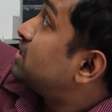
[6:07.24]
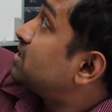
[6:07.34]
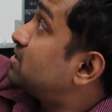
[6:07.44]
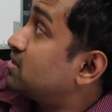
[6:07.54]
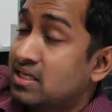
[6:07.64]
which
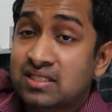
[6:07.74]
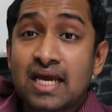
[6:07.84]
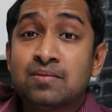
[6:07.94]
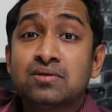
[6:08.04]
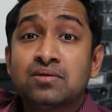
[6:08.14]
is 6
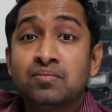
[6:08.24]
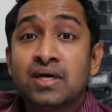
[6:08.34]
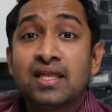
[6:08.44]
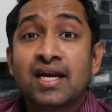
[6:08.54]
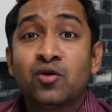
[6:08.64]
times
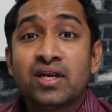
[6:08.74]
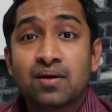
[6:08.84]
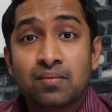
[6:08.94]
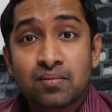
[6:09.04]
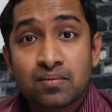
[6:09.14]
bigger than your
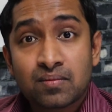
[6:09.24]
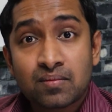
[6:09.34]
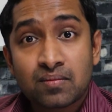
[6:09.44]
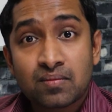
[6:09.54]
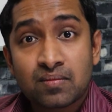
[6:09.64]
income.
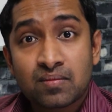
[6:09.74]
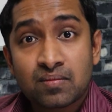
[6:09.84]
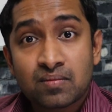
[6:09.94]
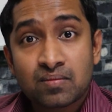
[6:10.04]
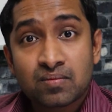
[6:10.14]

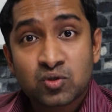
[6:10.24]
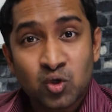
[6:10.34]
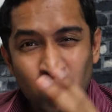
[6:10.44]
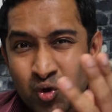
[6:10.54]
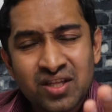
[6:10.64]

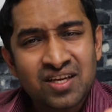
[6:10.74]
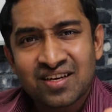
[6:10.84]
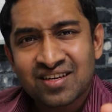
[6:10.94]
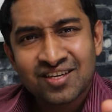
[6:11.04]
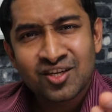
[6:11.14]
So do you
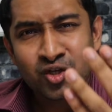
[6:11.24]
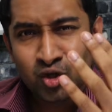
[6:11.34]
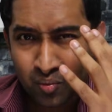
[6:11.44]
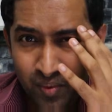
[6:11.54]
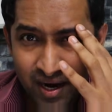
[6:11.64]
think
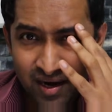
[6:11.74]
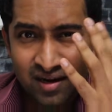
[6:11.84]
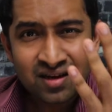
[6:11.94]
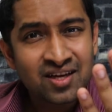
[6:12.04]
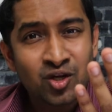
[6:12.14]
your brain,
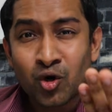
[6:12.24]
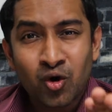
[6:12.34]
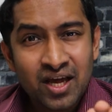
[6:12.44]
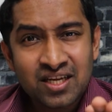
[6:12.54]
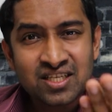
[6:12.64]
your
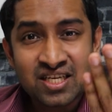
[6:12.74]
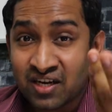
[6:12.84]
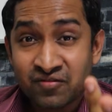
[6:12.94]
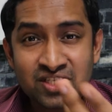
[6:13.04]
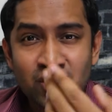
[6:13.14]
knowledge is
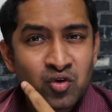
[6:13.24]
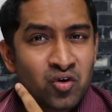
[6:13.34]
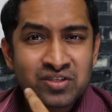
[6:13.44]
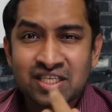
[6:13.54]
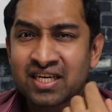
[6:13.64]
sufficient to
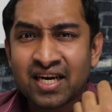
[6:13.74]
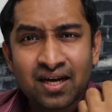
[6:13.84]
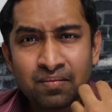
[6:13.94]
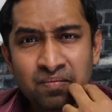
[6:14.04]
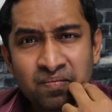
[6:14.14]
go for such an
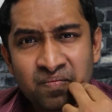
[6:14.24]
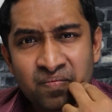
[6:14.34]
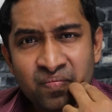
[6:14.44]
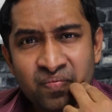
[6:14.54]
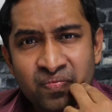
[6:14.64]
income?
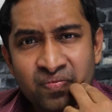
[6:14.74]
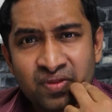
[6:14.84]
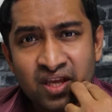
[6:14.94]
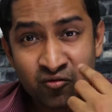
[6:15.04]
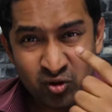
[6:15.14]

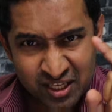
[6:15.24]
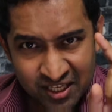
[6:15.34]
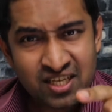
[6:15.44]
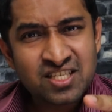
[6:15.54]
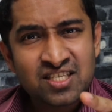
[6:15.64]
If you
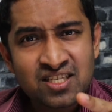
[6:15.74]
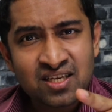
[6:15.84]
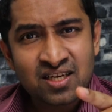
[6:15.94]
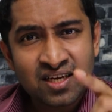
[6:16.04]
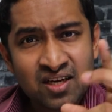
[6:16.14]
think yes,
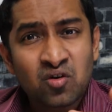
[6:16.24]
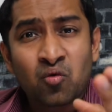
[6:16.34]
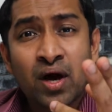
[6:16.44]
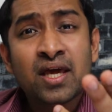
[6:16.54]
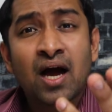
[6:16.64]

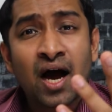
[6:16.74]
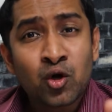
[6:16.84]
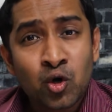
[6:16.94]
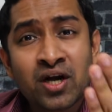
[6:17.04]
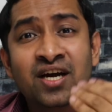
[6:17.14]
why are
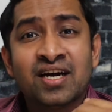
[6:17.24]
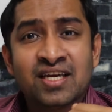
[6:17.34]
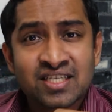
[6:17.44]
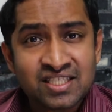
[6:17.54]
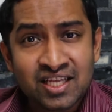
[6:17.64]
you not
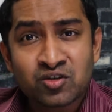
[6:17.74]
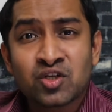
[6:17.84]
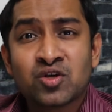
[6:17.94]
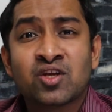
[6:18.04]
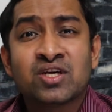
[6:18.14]
earning
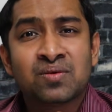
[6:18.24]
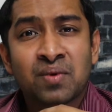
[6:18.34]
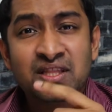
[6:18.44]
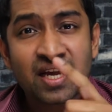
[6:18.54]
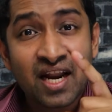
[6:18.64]
$60,000 a
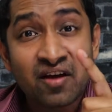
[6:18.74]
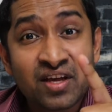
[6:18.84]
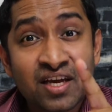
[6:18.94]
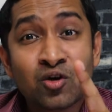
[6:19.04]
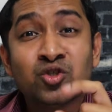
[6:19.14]
month and
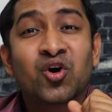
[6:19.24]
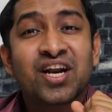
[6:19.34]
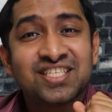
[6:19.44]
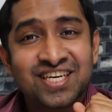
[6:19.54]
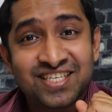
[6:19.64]
having a huge
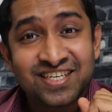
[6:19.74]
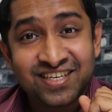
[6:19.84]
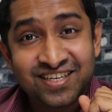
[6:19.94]
organization?